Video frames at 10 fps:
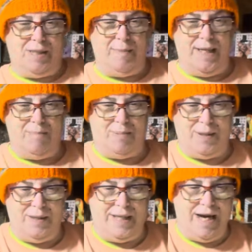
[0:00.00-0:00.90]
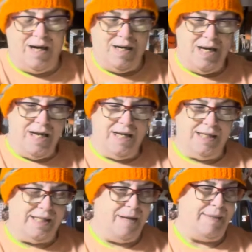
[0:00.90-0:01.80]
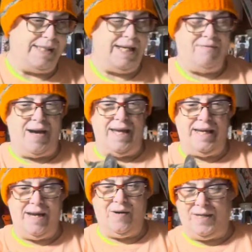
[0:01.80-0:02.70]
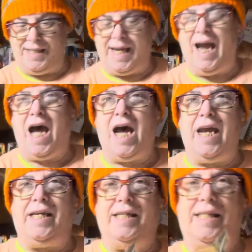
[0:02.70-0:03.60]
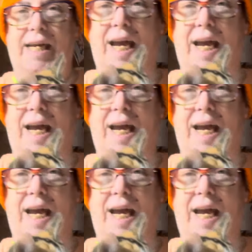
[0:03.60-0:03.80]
me to put her there. So let me see if I can get her to say hi. To say